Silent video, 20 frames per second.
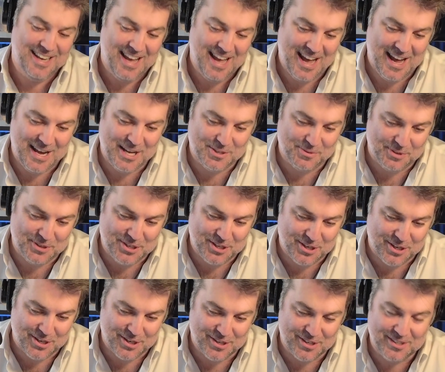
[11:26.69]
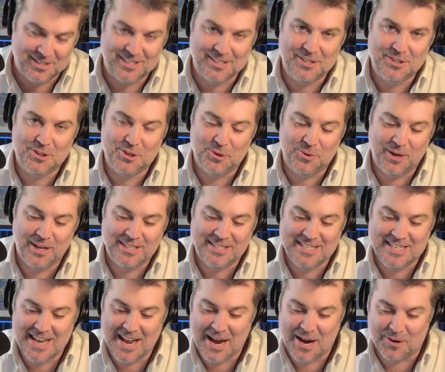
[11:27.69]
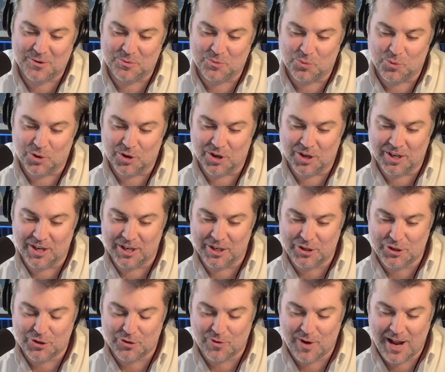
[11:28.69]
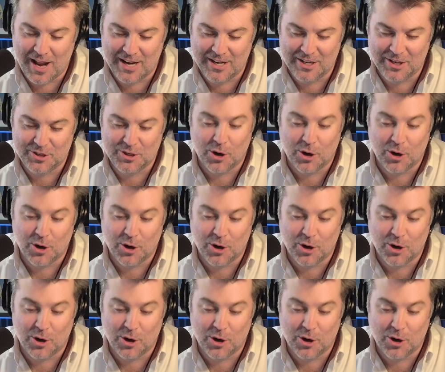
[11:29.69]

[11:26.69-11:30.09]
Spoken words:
has returned to its downward trend.